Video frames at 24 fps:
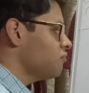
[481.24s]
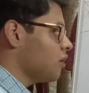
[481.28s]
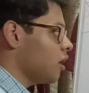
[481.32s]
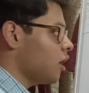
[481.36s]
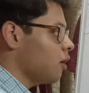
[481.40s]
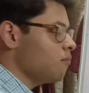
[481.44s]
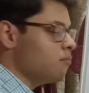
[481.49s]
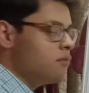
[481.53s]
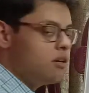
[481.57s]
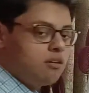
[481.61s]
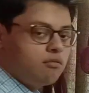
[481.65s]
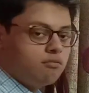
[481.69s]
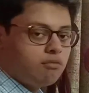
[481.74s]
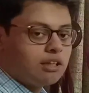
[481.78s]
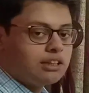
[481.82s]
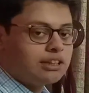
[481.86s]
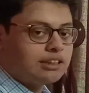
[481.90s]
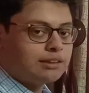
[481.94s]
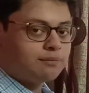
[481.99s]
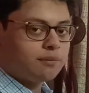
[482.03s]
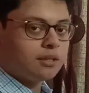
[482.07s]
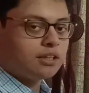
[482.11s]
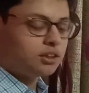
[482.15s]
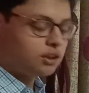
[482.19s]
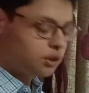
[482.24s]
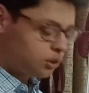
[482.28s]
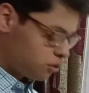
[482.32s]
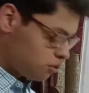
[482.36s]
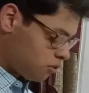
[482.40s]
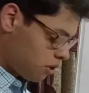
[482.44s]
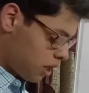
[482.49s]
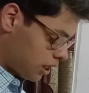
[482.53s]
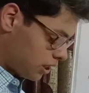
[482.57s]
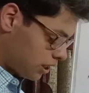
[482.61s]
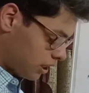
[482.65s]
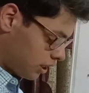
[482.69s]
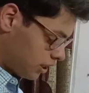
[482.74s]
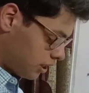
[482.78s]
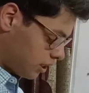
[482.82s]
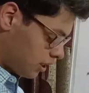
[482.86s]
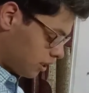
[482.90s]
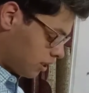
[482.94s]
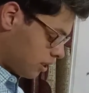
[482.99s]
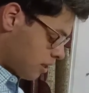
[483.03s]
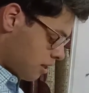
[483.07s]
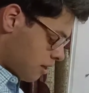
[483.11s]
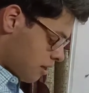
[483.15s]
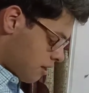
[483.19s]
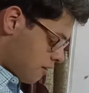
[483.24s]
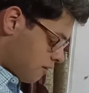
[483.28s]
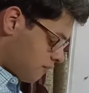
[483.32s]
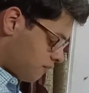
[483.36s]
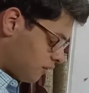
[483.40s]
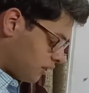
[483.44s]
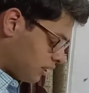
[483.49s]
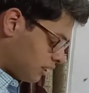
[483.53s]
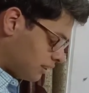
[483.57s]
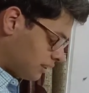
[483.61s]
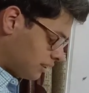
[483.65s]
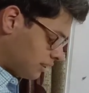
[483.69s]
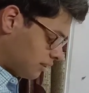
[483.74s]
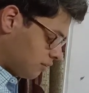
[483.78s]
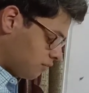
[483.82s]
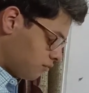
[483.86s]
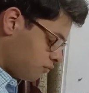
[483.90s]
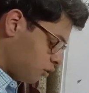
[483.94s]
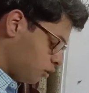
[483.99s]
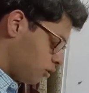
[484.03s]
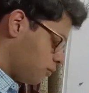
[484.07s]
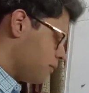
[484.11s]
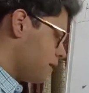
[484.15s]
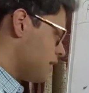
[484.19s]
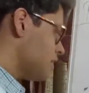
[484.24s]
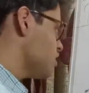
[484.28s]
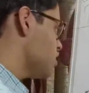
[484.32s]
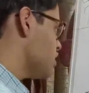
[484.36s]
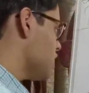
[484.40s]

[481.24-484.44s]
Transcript: from one speech to another. First would be